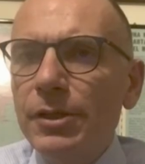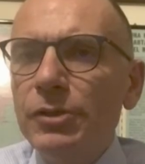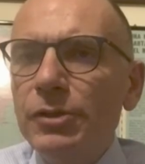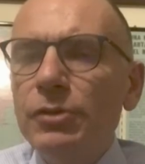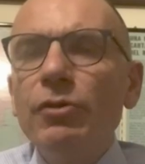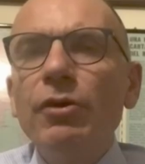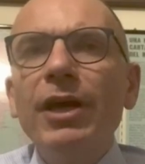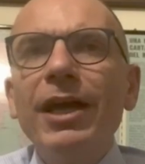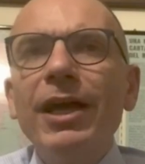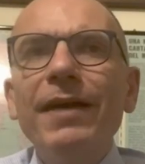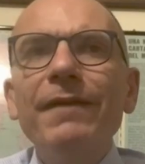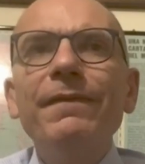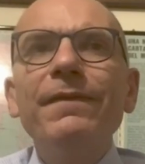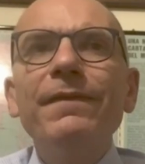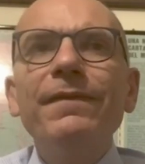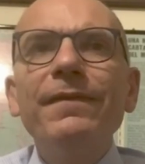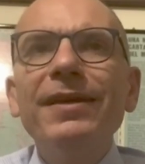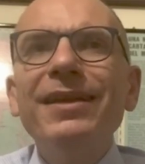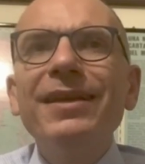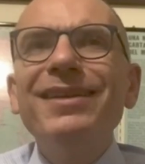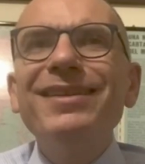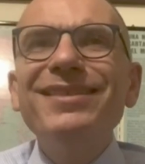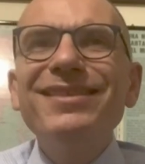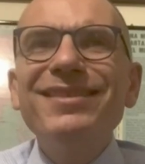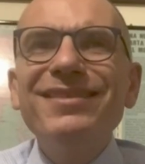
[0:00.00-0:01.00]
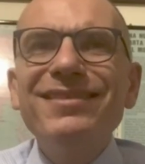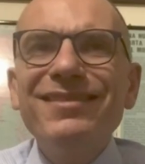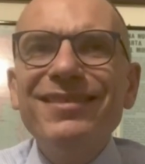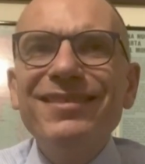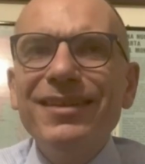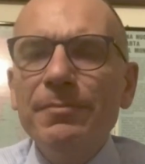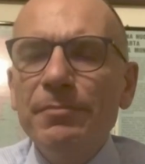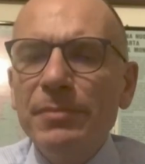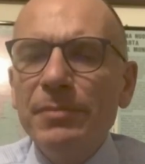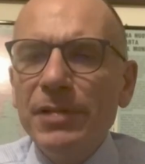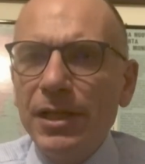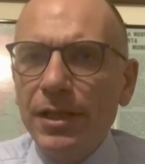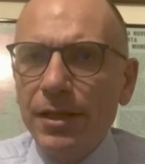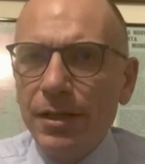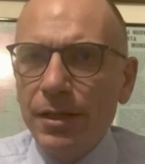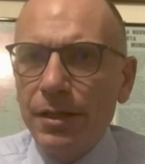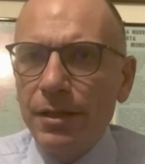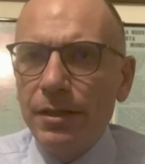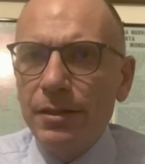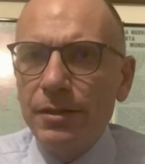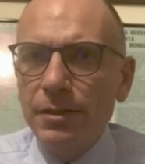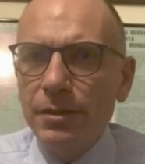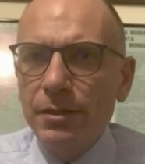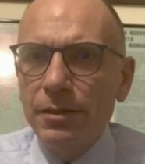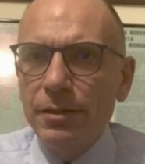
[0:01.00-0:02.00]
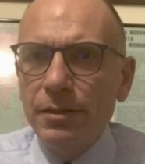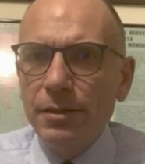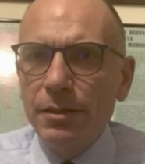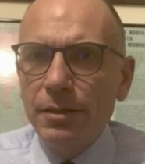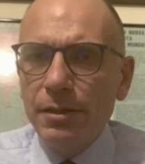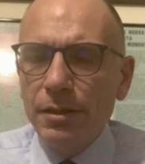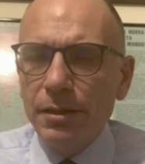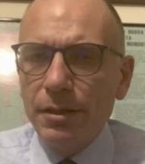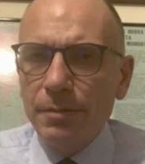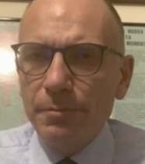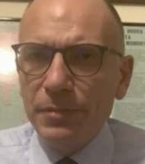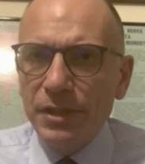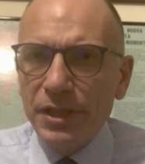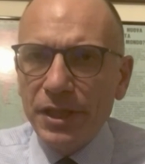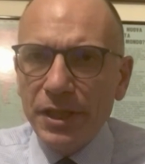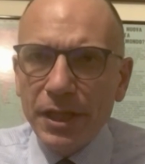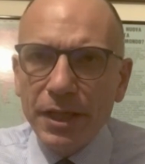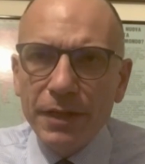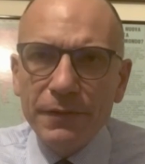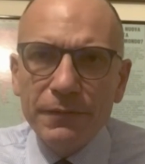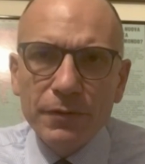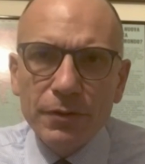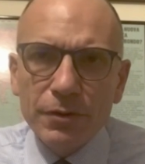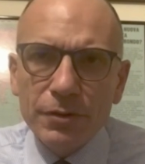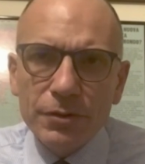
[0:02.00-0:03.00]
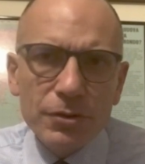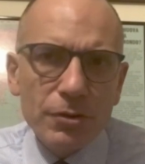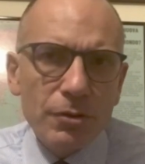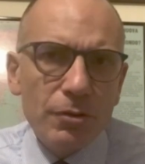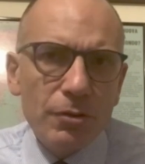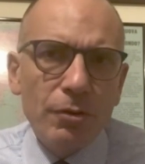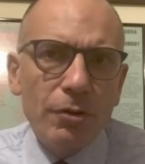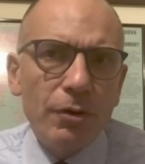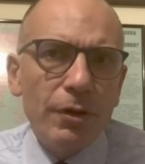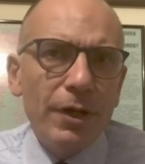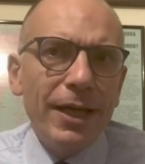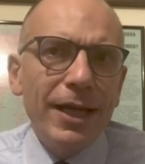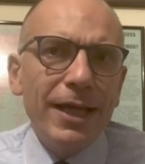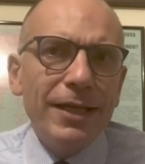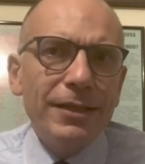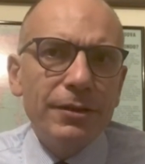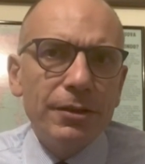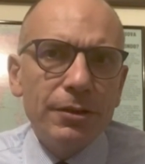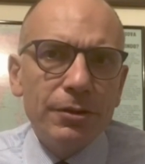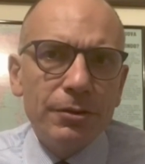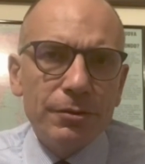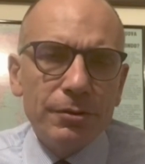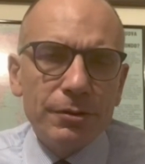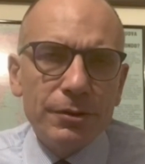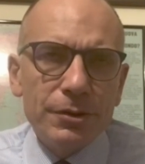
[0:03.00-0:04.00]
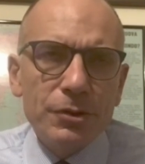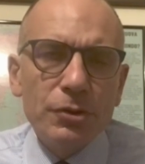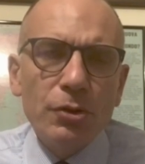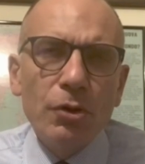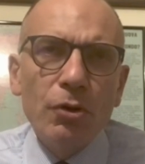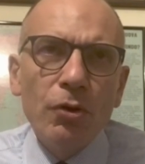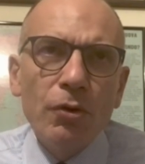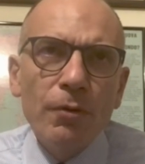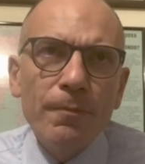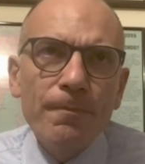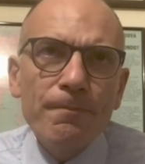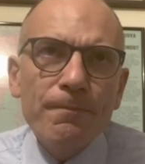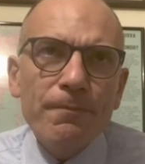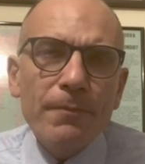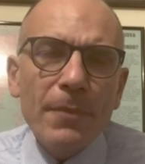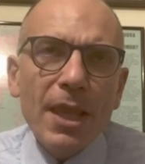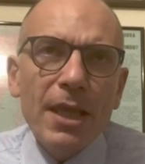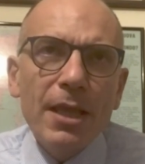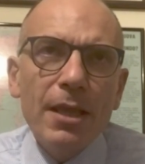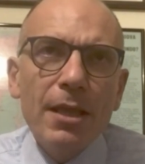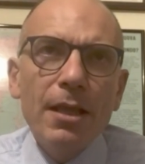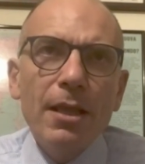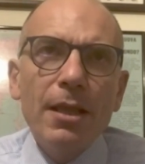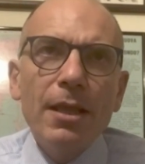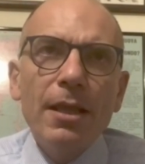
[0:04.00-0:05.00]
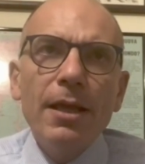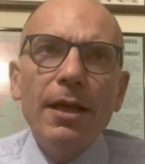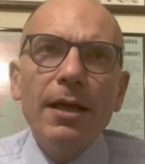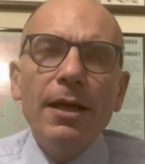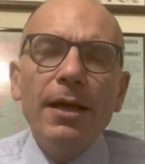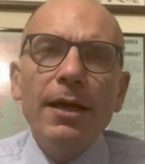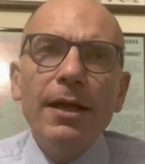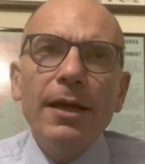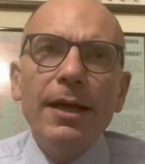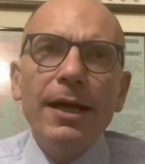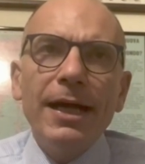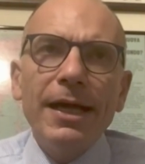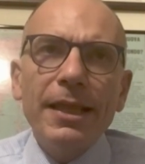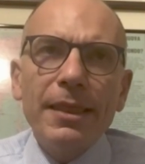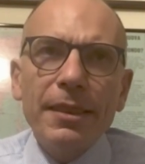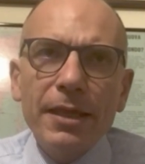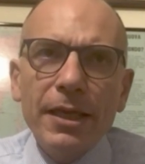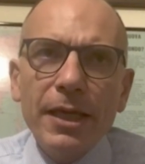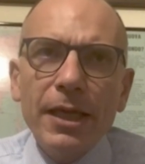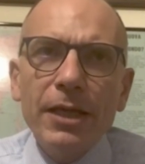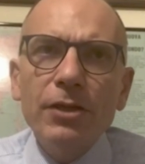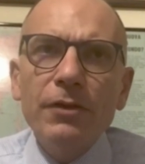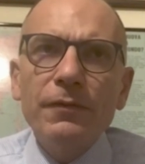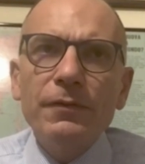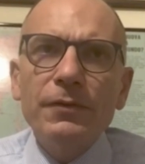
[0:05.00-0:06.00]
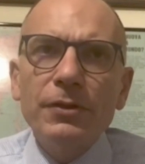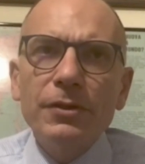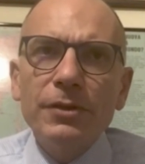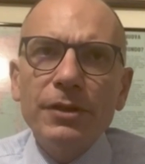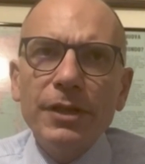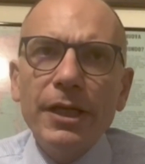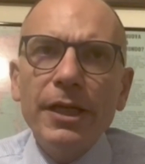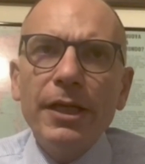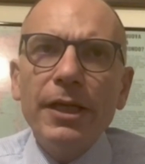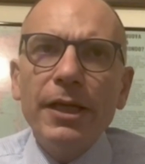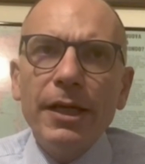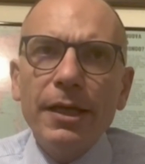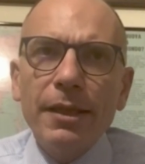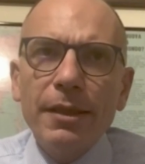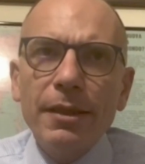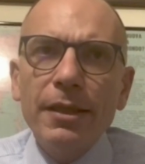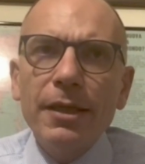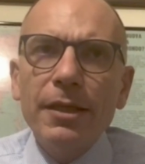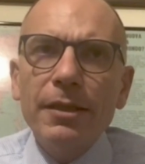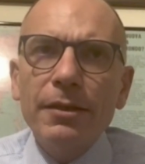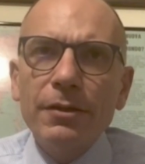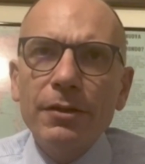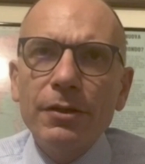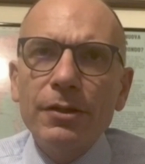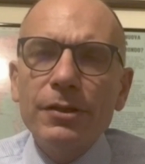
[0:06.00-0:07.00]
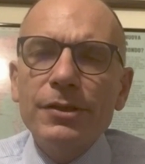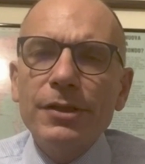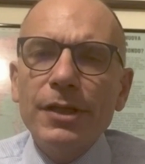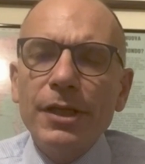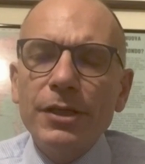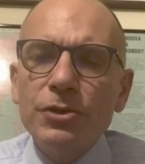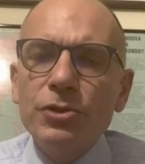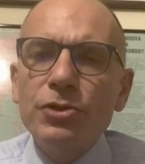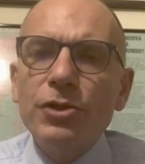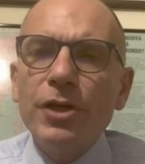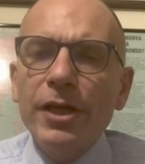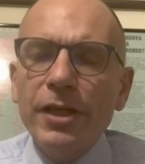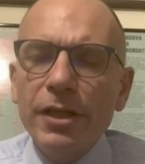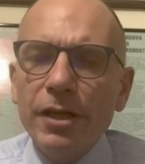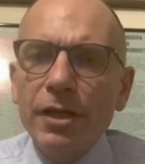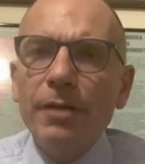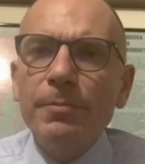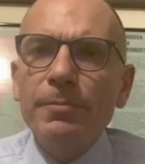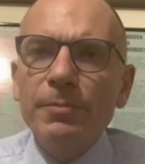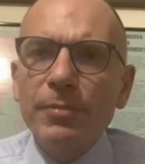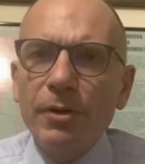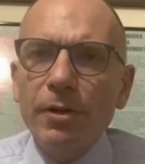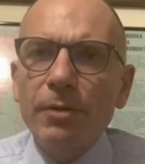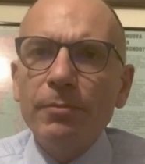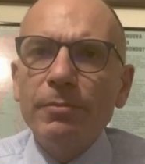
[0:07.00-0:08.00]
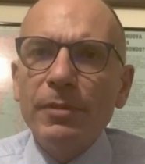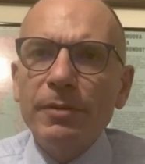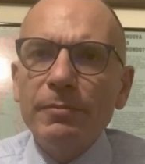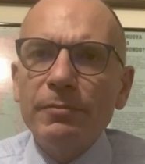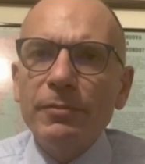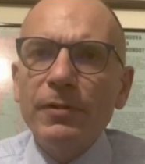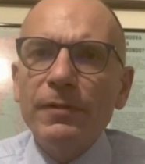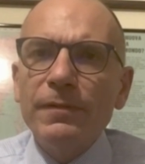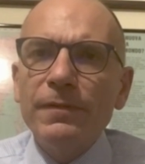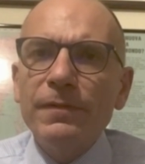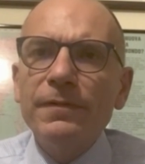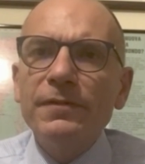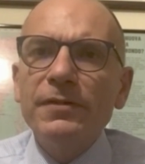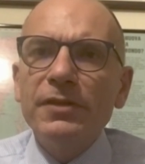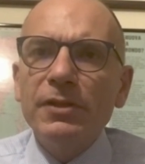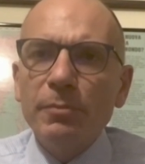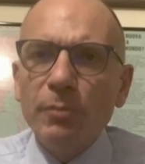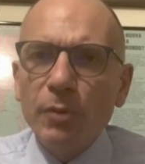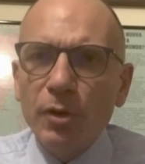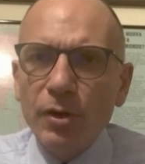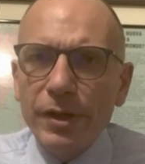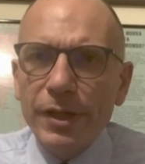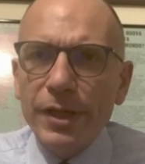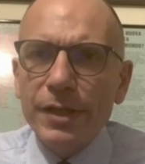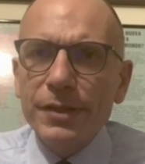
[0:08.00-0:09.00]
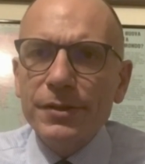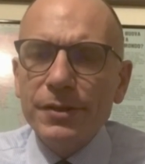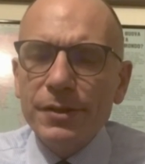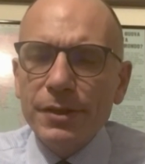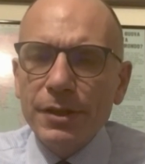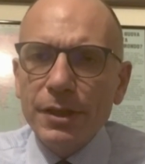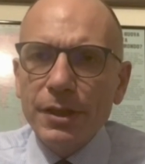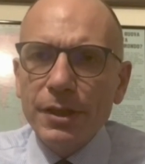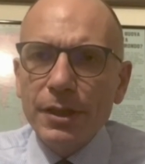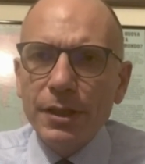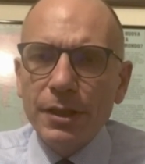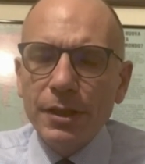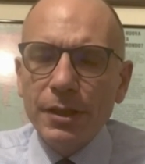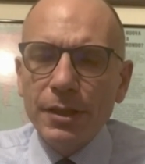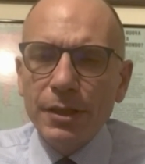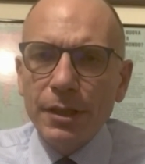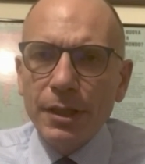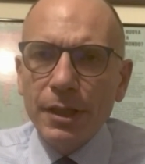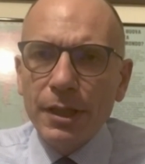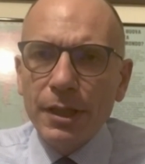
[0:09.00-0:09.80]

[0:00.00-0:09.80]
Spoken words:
you have similar behaviors or attitudes. So at the end of the day, I think there's a general problem of democracy in